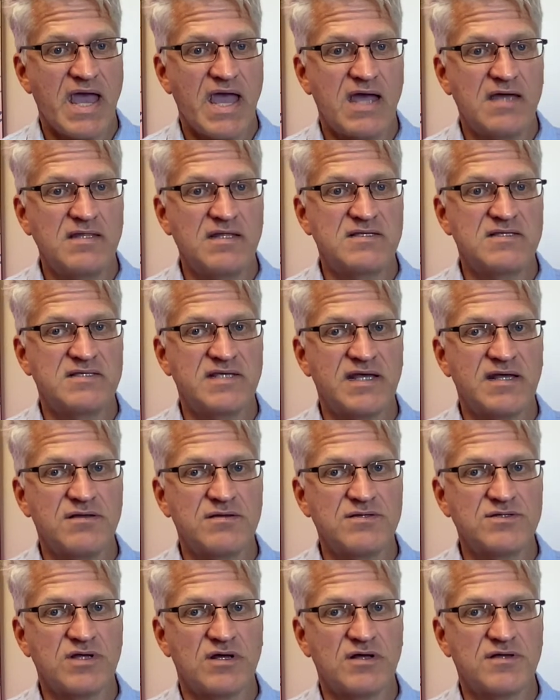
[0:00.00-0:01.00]
and that
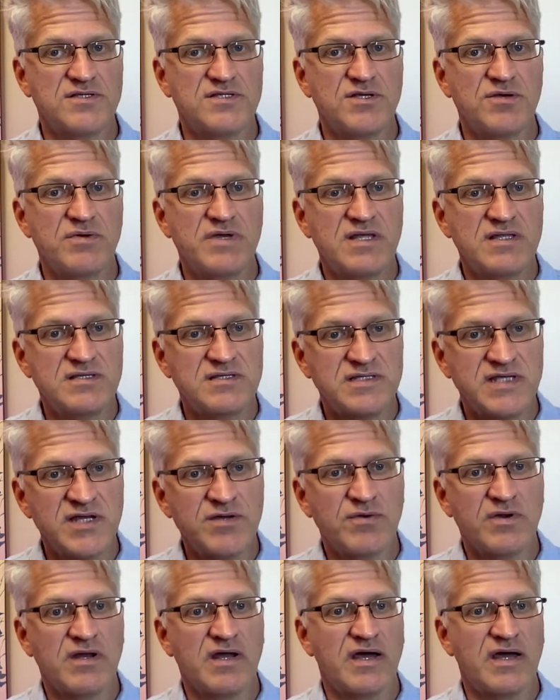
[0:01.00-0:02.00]
cells also can
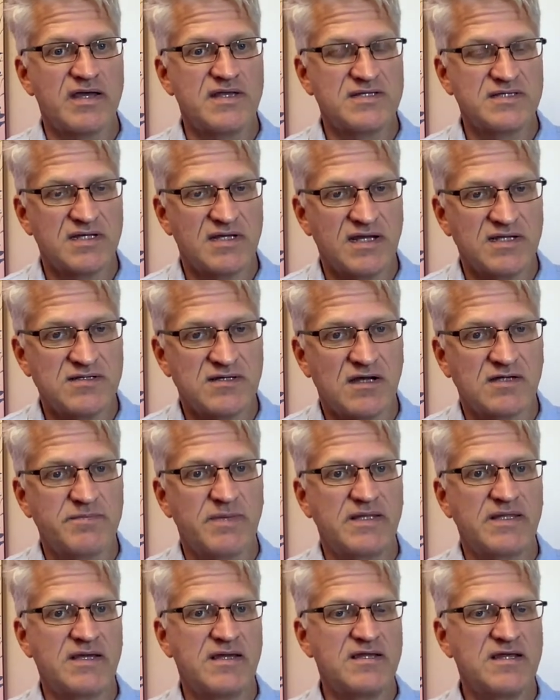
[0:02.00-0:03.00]
synchronize. And I talked
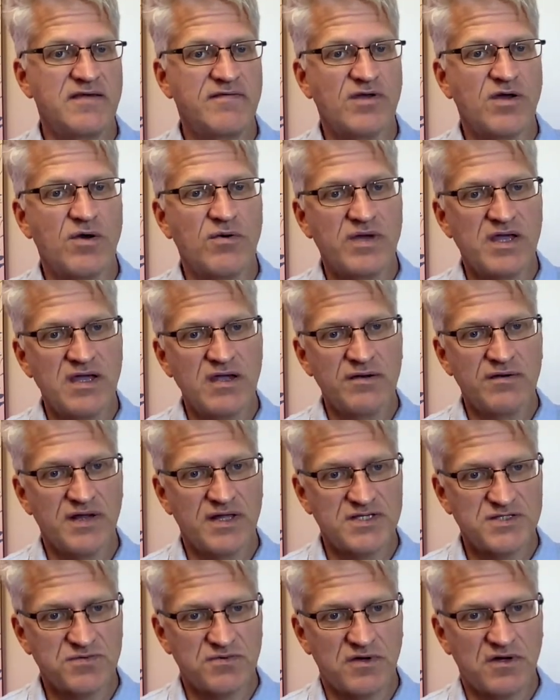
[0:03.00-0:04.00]
about the idea of
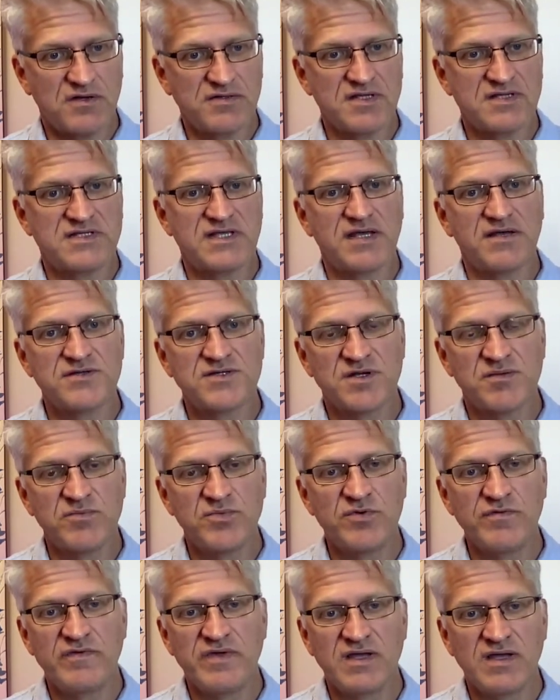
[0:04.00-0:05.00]
coherence, where all the cells are
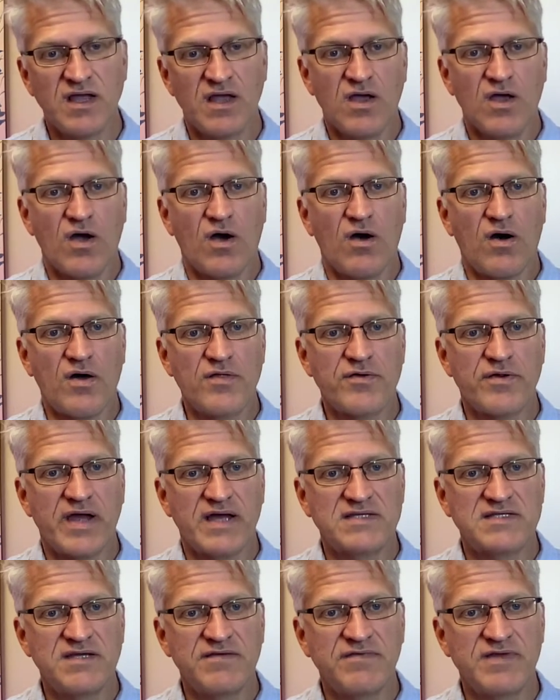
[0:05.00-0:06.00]
moving, all their
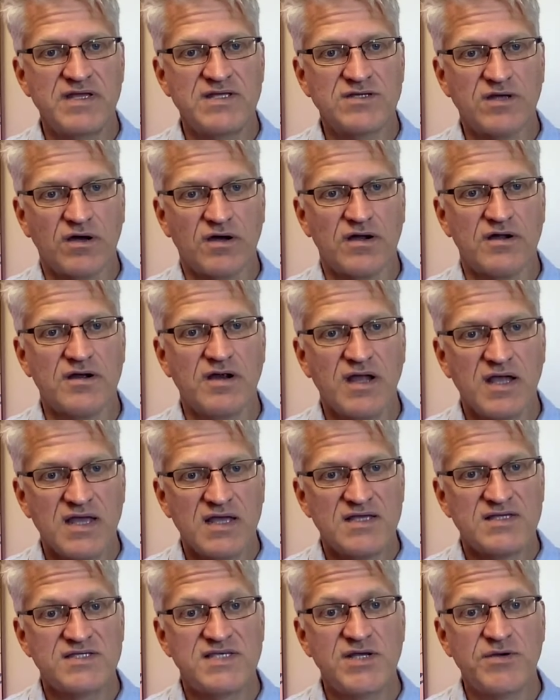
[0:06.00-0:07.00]
activities are
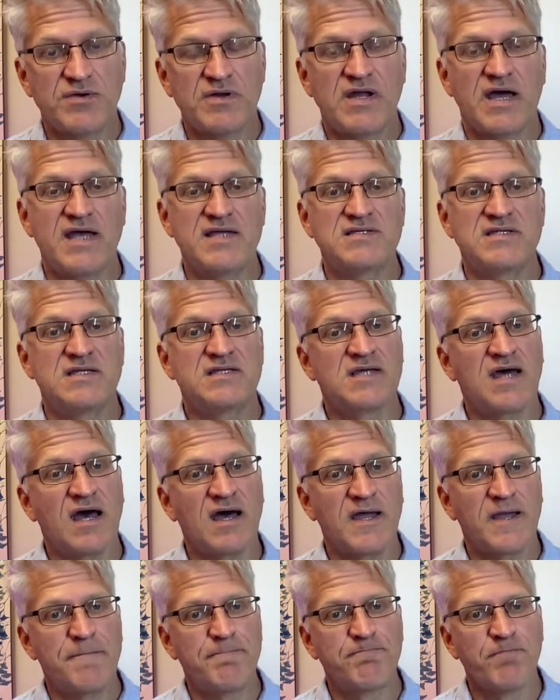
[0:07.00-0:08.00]
synchronized in
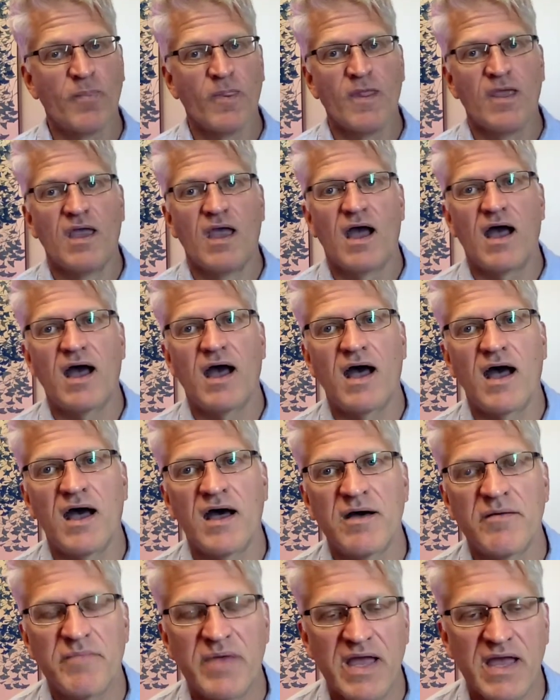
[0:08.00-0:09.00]
time.
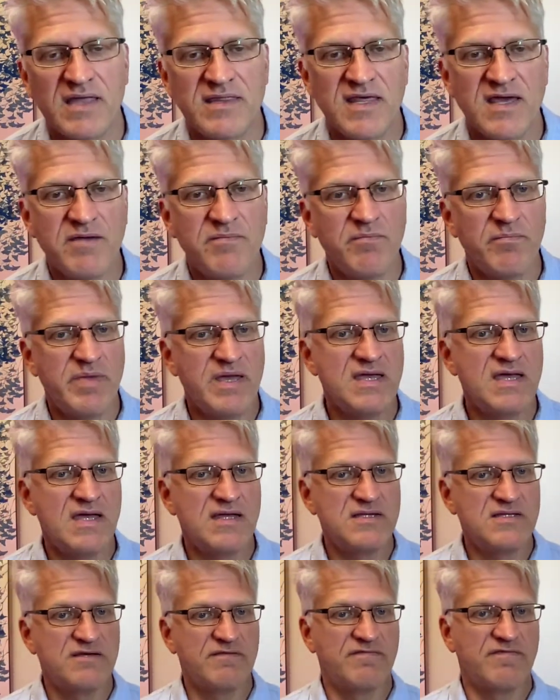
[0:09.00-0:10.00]
And they
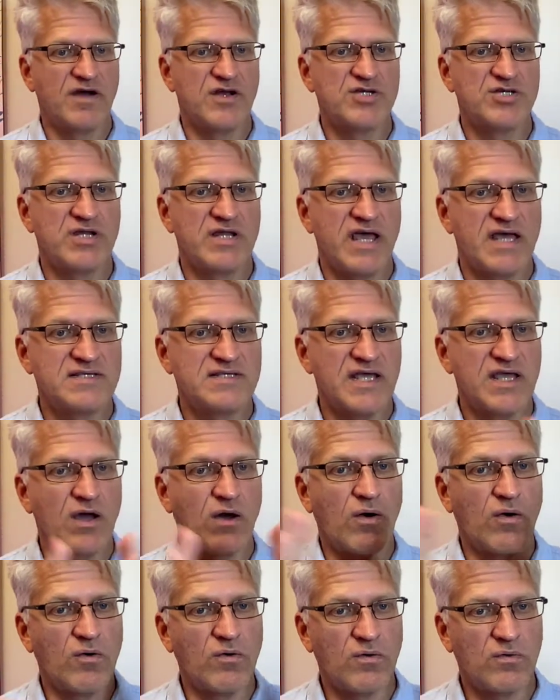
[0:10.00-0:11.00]
begin to function as a
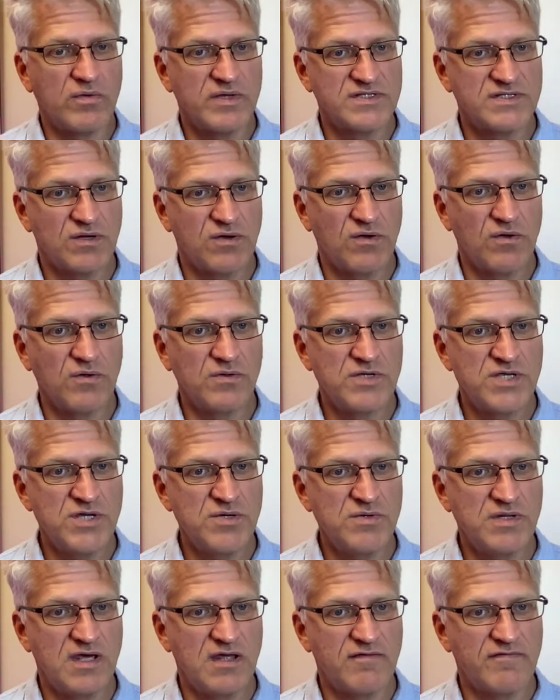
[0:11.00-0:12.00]
whole
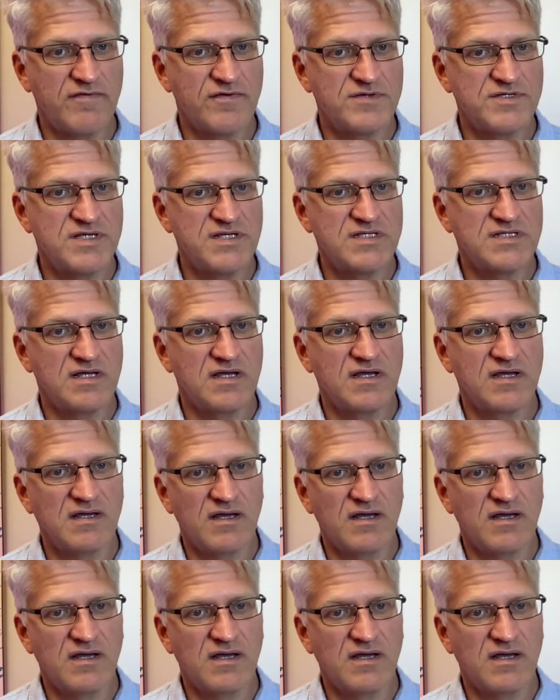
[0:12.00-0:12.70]
unit versus